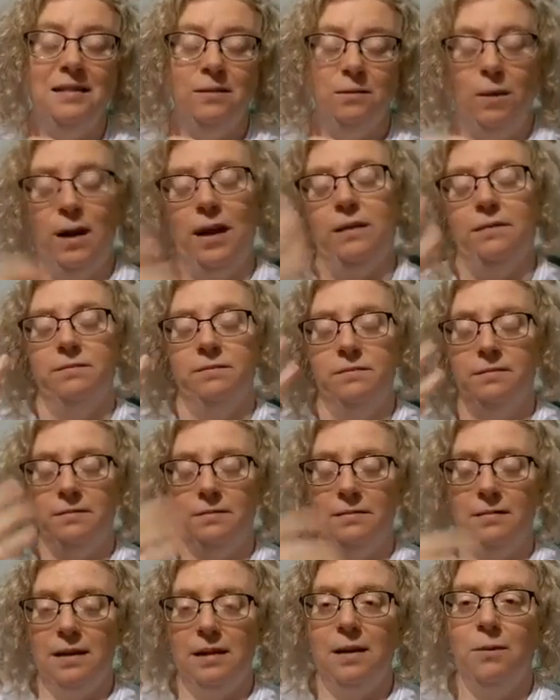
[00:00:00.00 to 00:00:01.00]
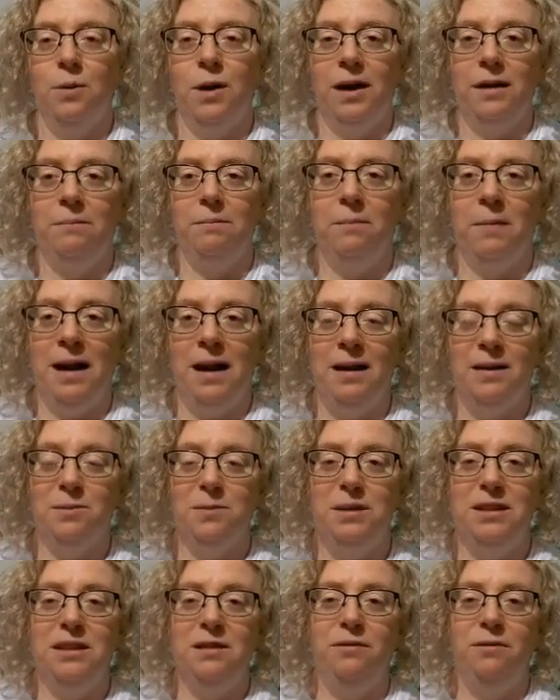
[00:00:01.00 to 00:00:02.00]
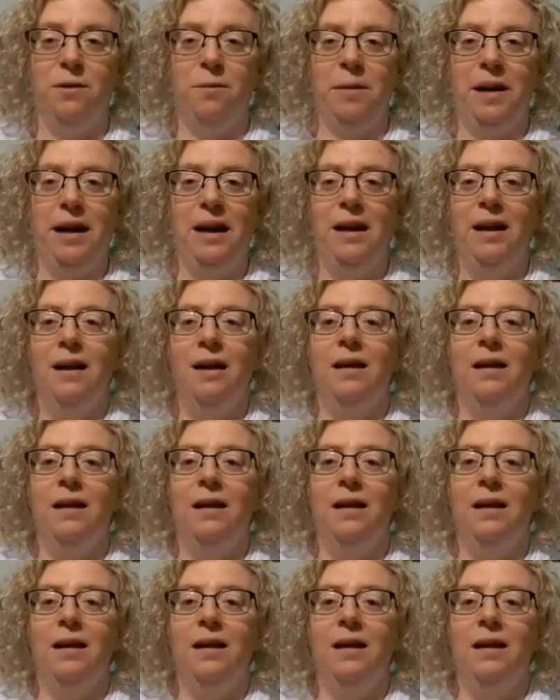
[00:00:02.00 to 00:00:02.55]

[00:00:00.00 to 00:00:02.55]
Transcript: well, what my husband did for me.